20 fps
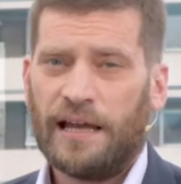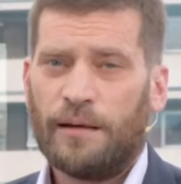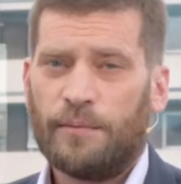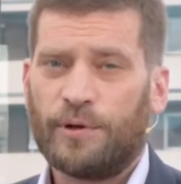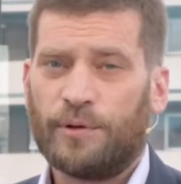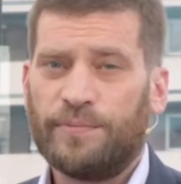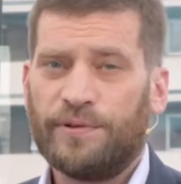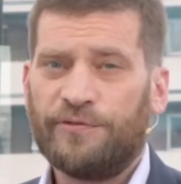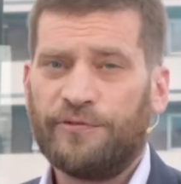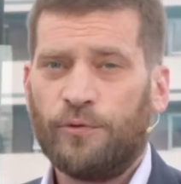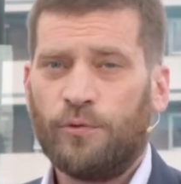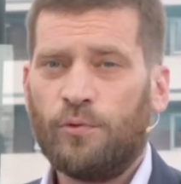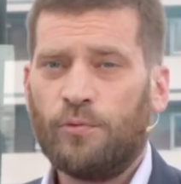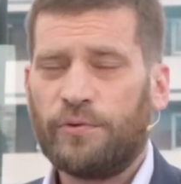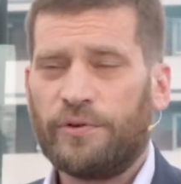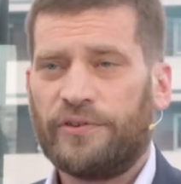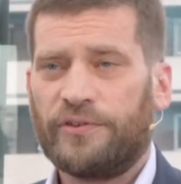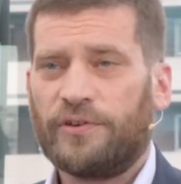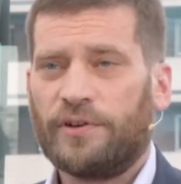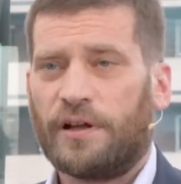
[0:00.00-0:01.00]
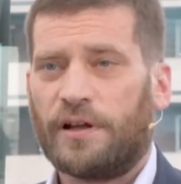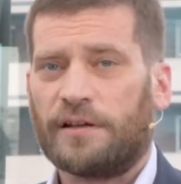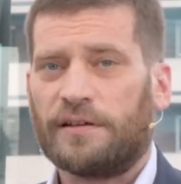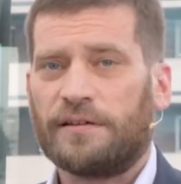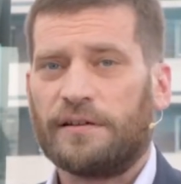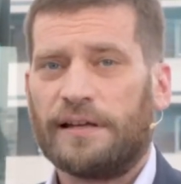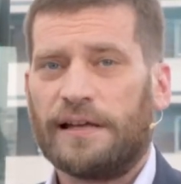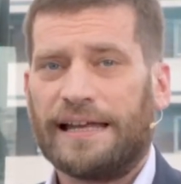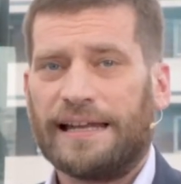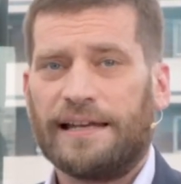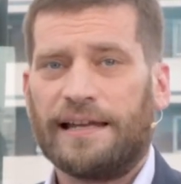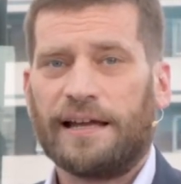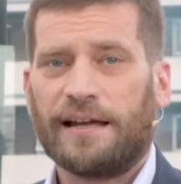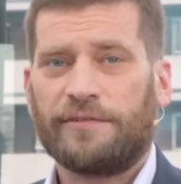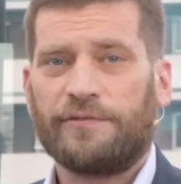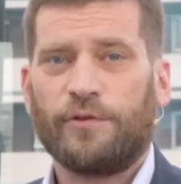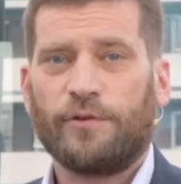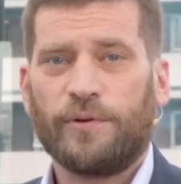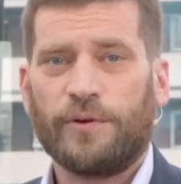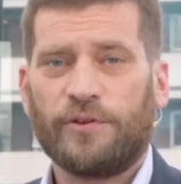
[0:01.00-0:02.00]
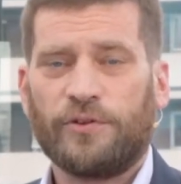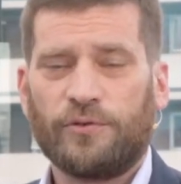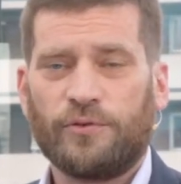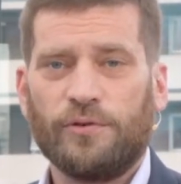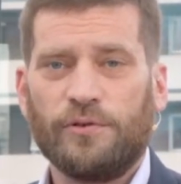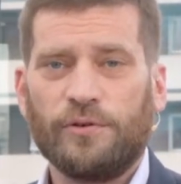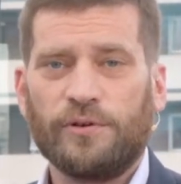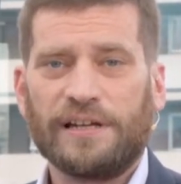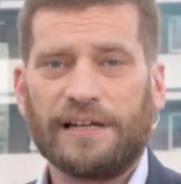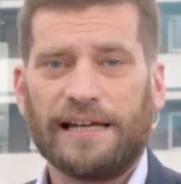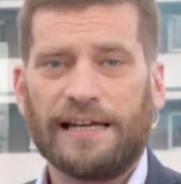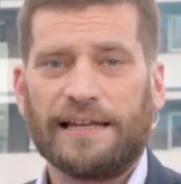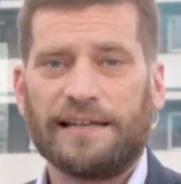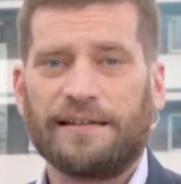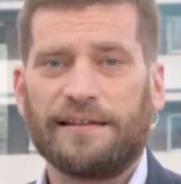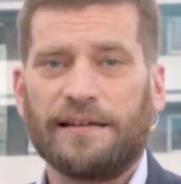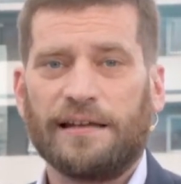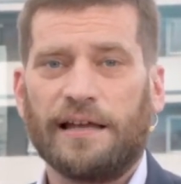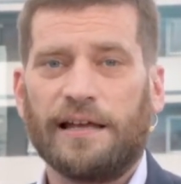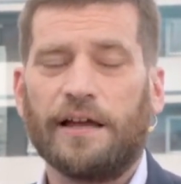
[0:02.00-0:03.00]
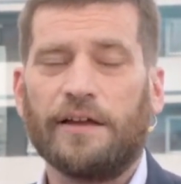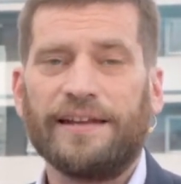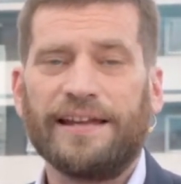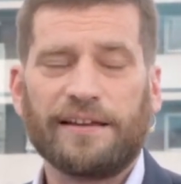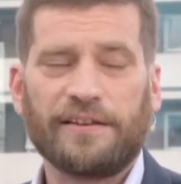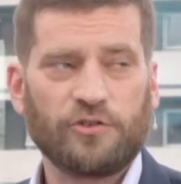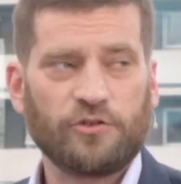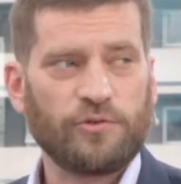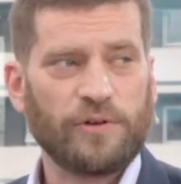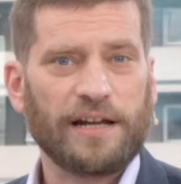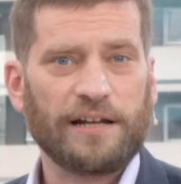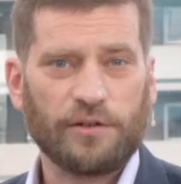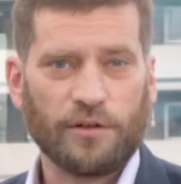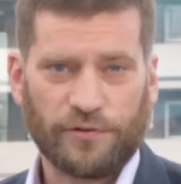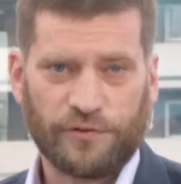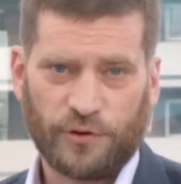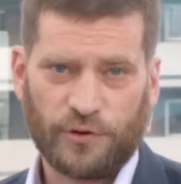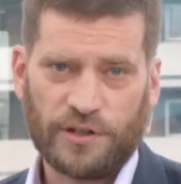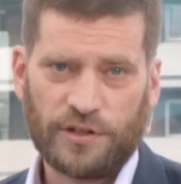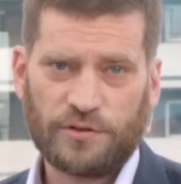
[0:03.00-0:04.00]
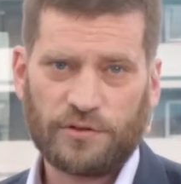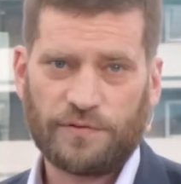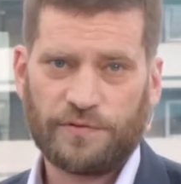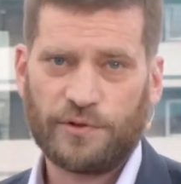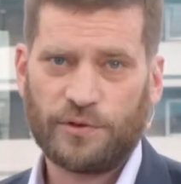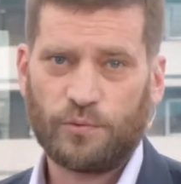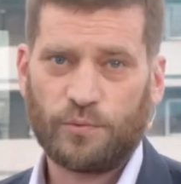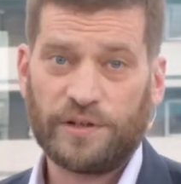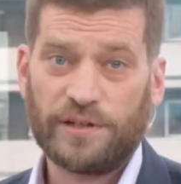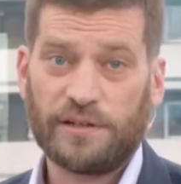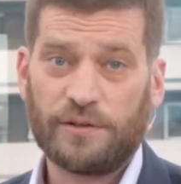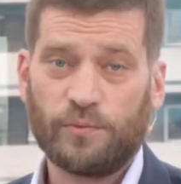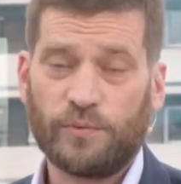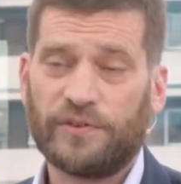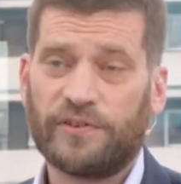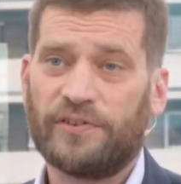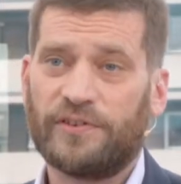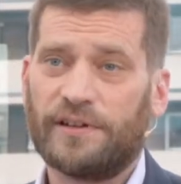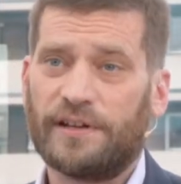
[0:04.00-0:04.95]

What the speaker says: But before we start, I'd like for us to look at an extract of an interview we did with